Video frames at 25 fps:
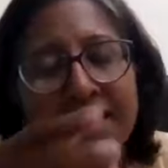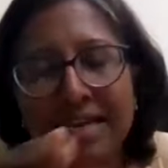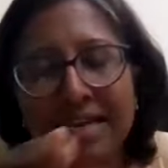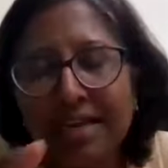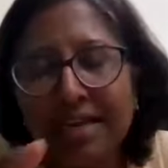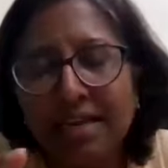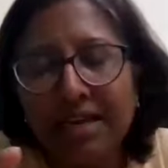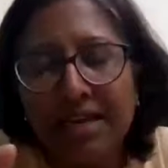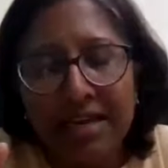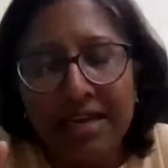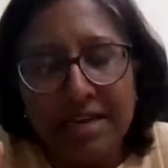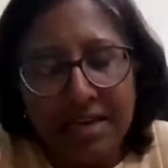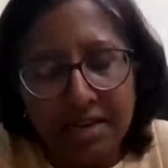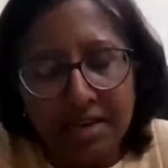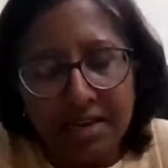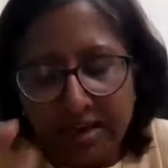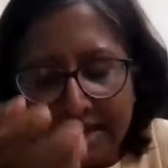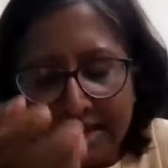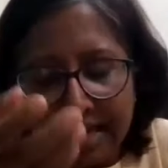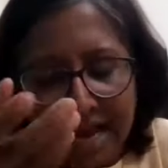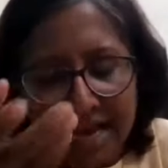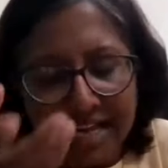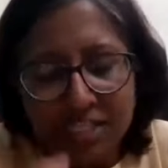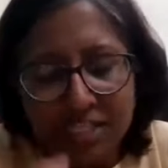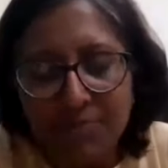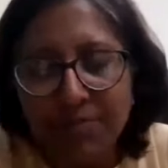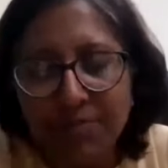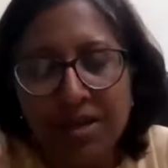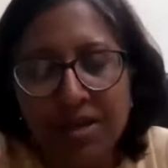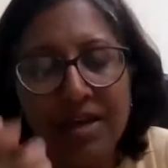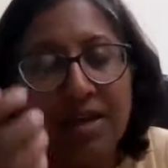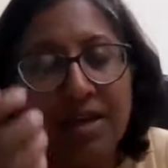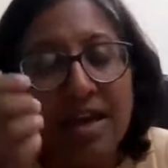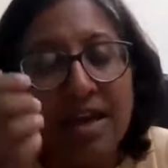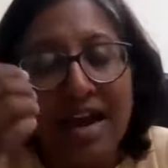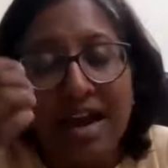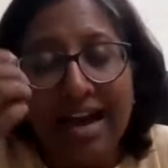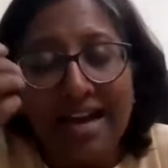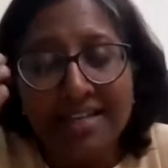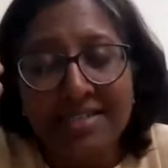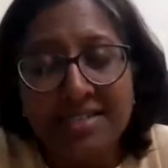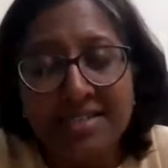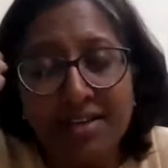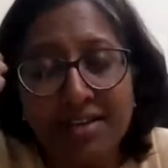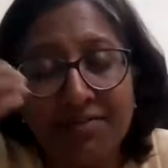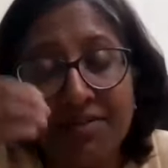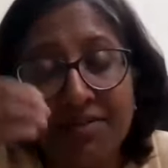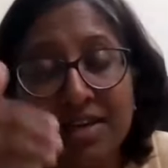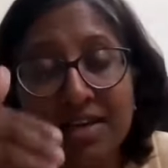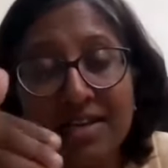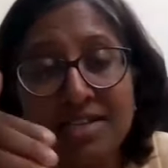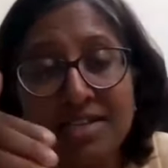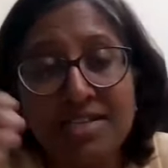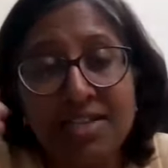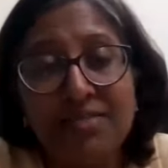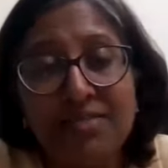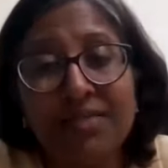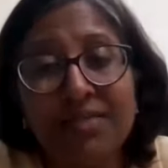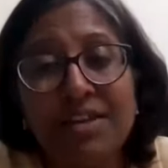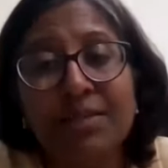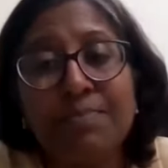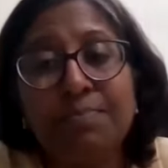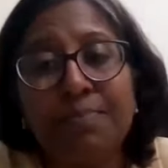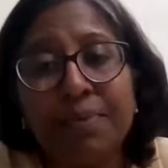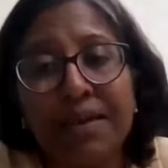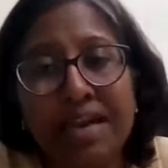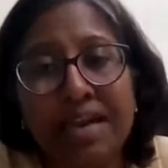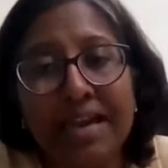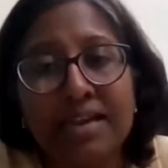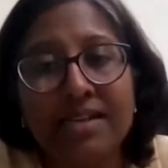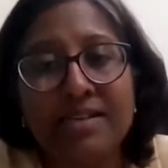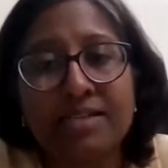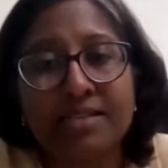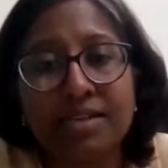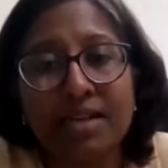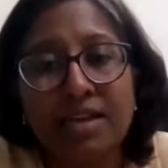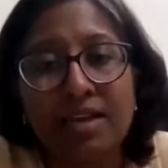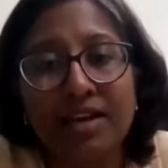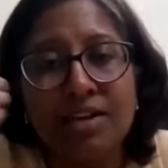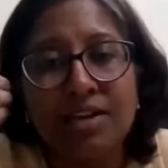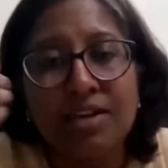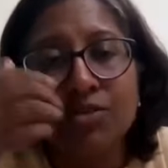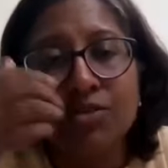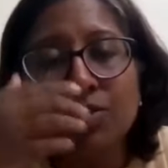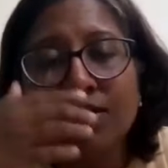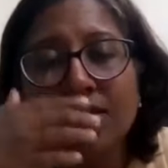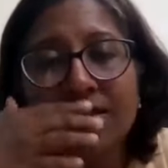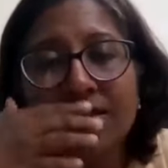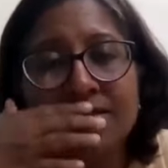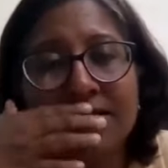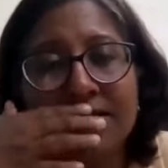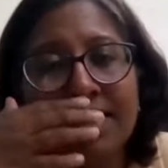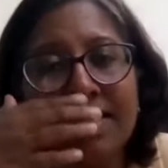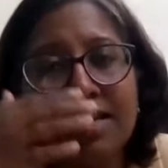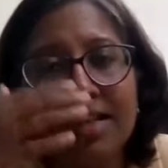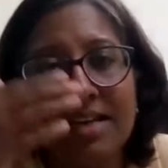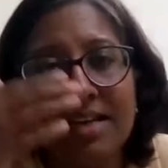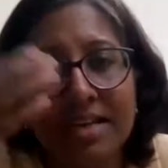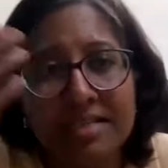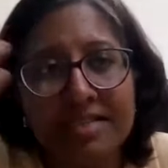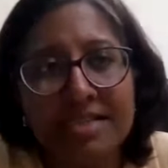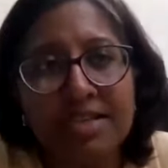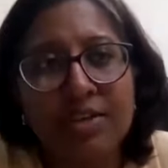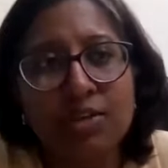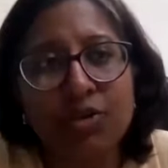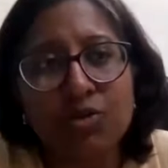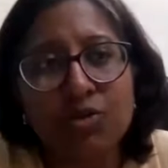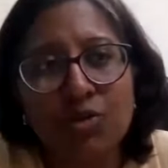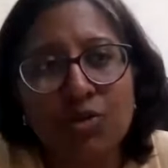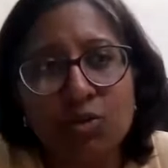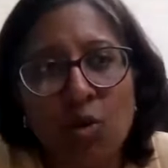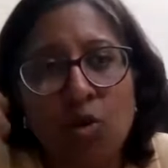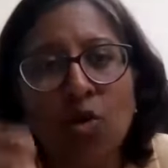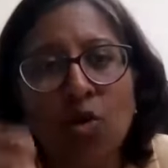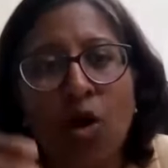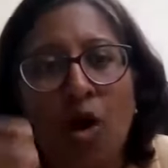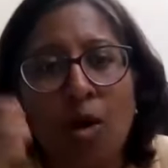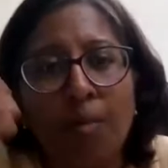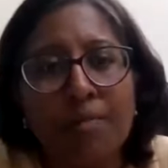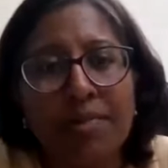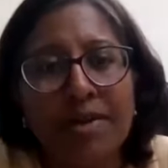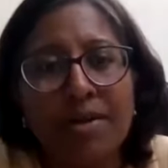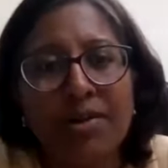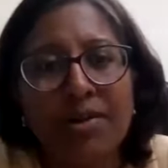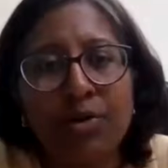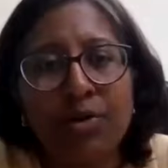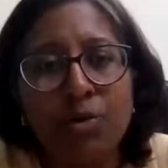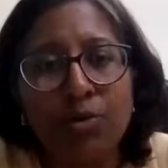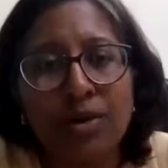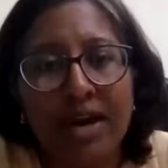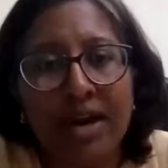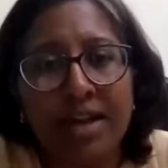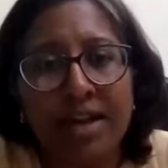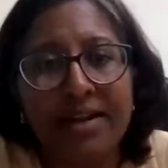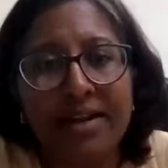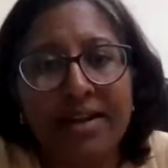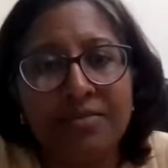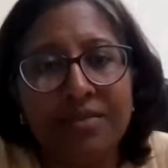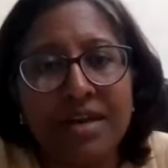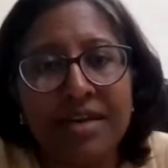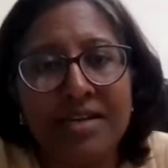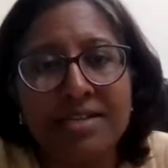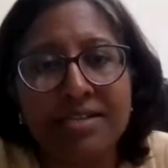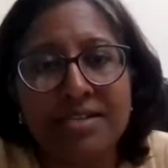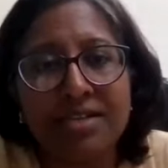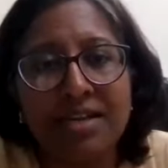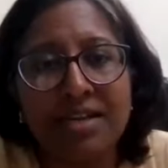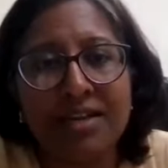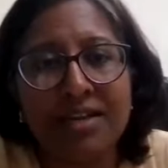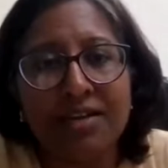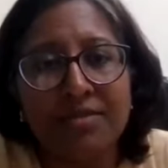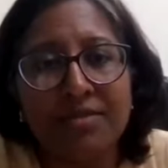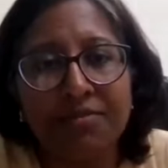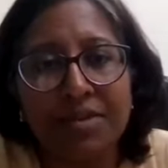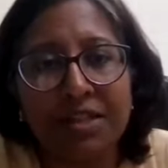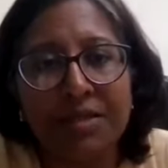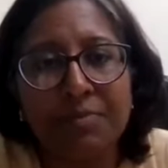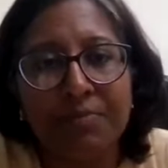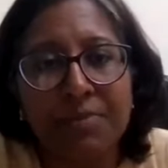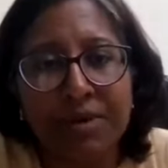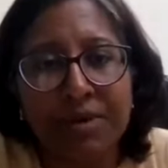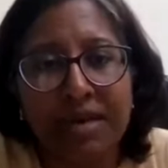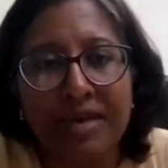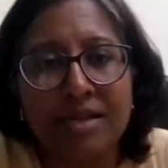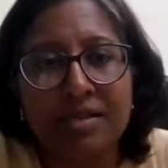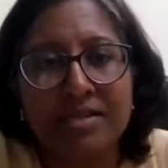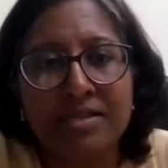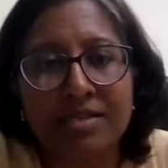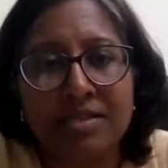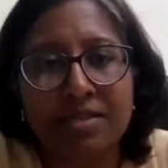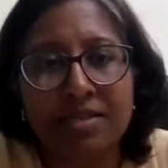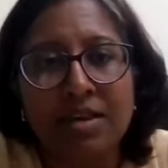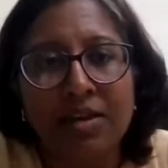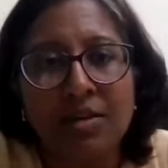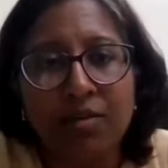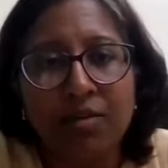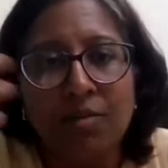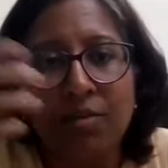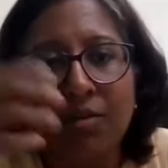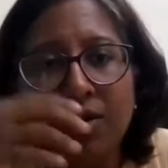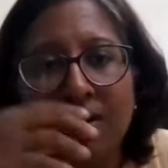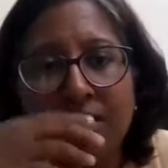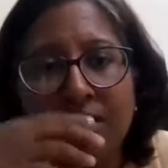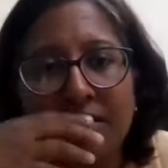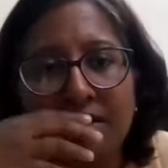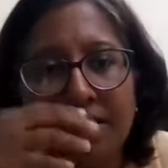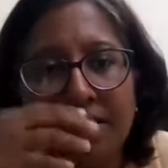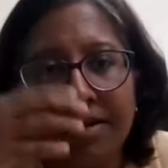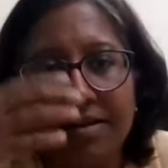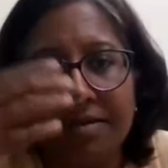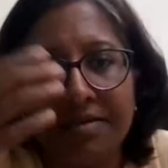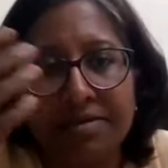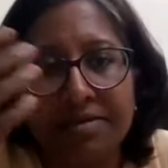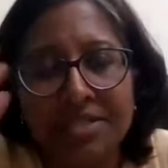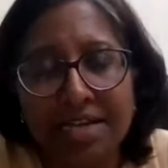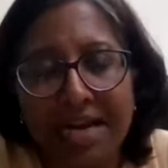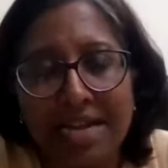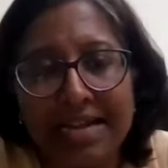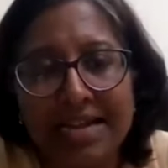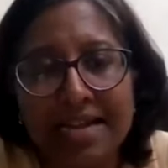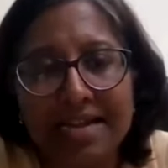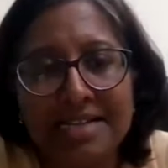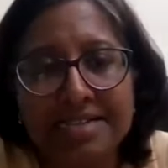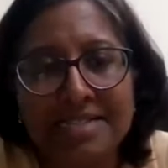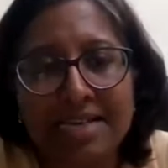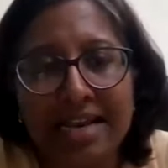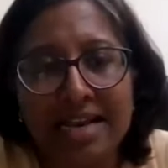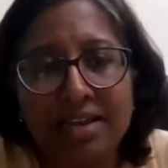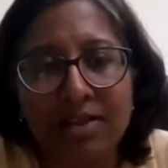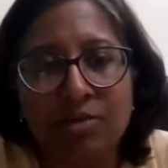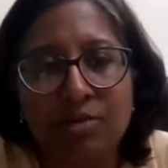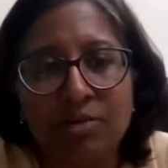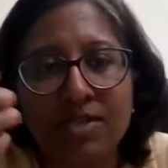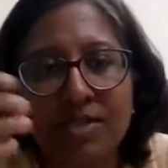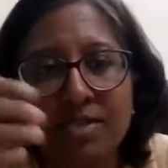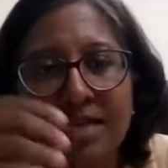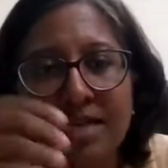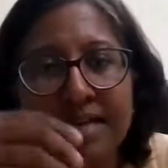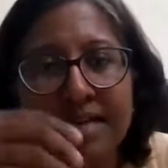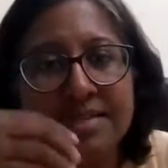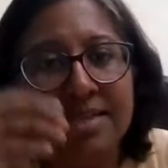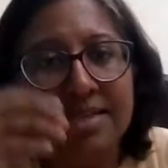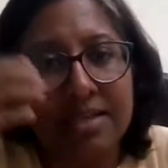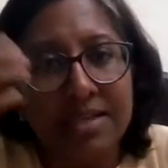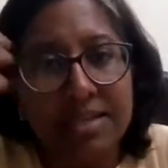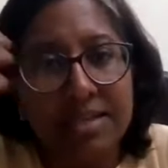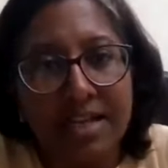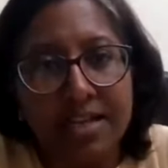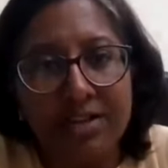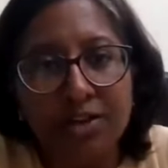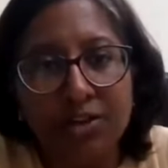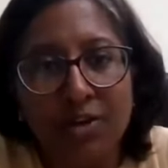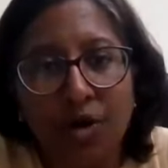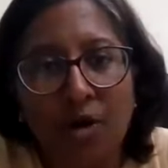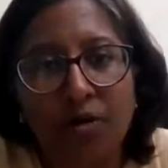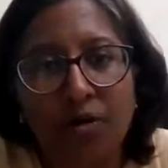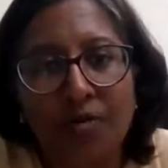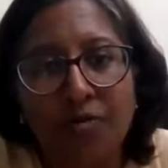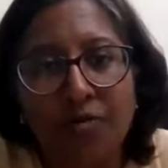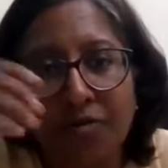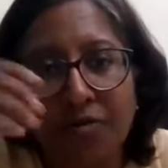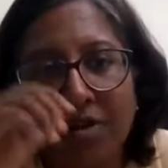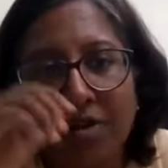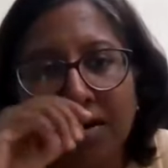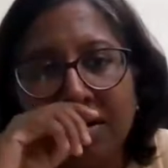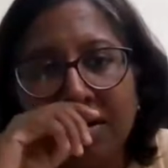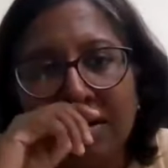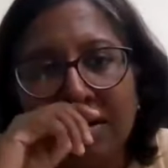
he asked me, I said VSD with PS. So, he said, is it so common to get VSD with PS? Child has cyanosis. I said, then TOF.